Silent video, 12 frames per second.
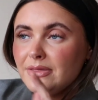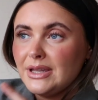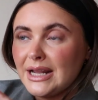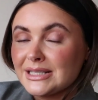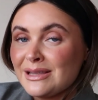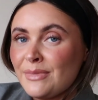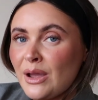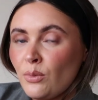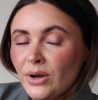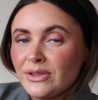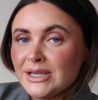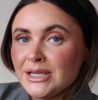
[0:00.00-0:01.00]
the next time I
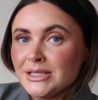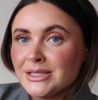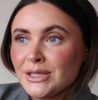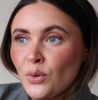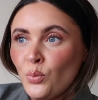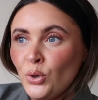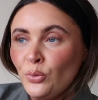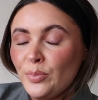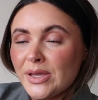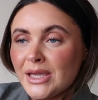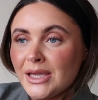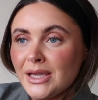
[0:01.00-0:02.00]
wear these will
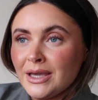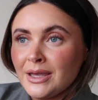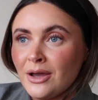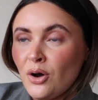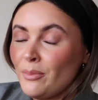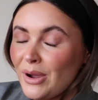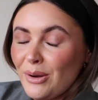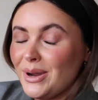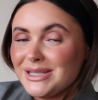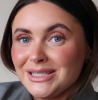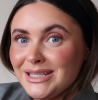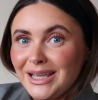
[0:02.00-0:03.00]
be on my
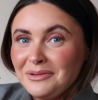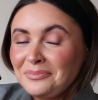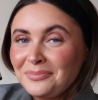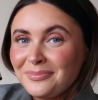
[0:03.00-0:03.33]
wedding day.